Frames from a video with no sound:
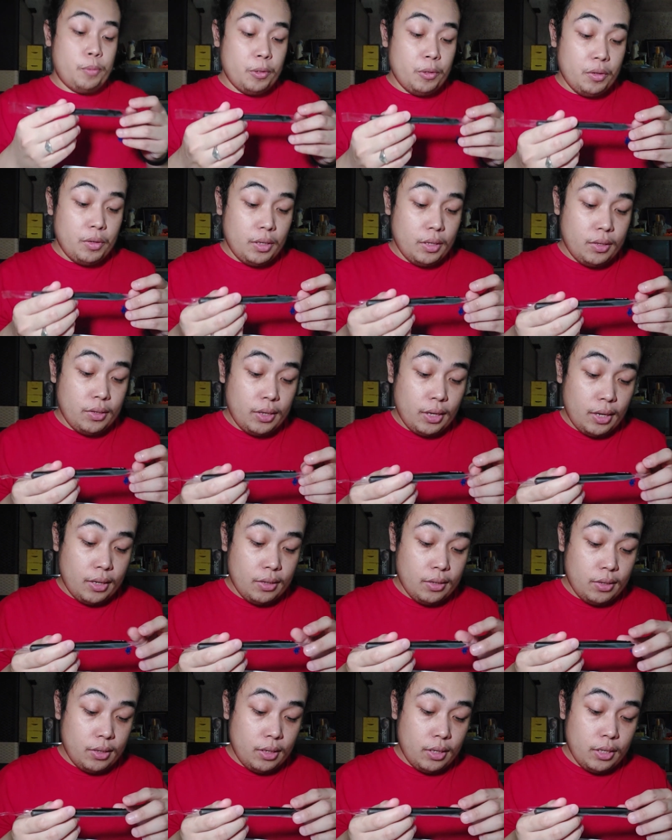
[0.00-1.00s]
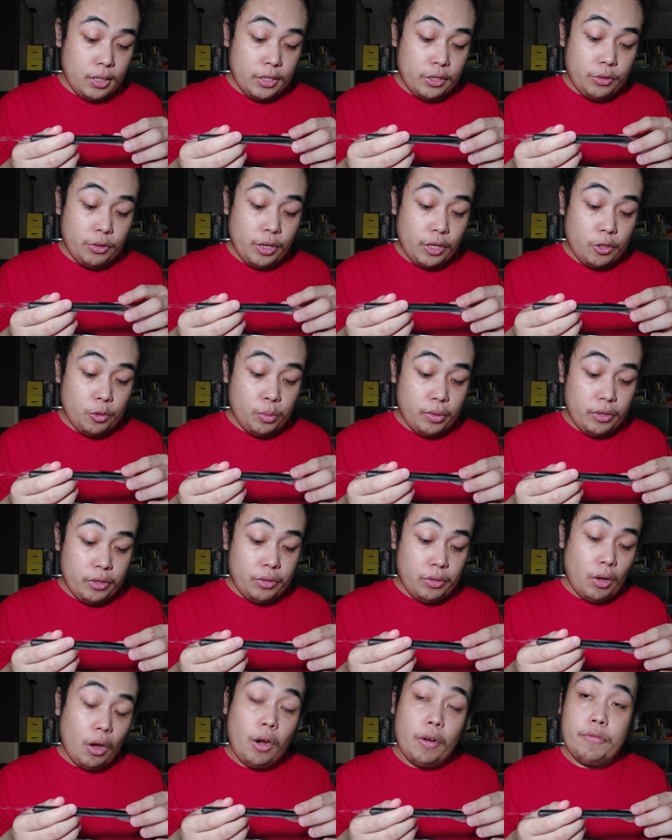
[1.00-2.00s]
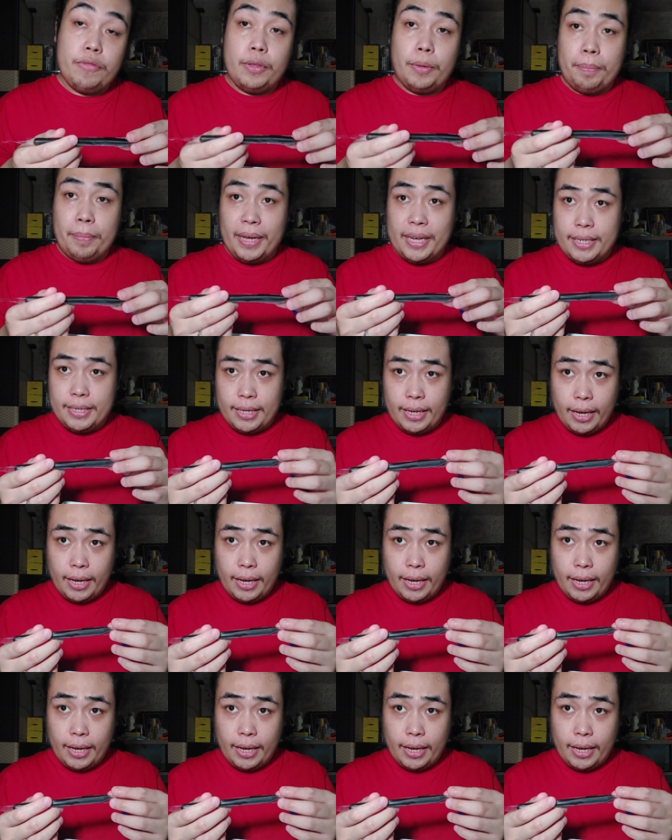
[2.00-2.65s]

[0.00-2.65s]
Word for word: Pro, it says here do not twist off the pen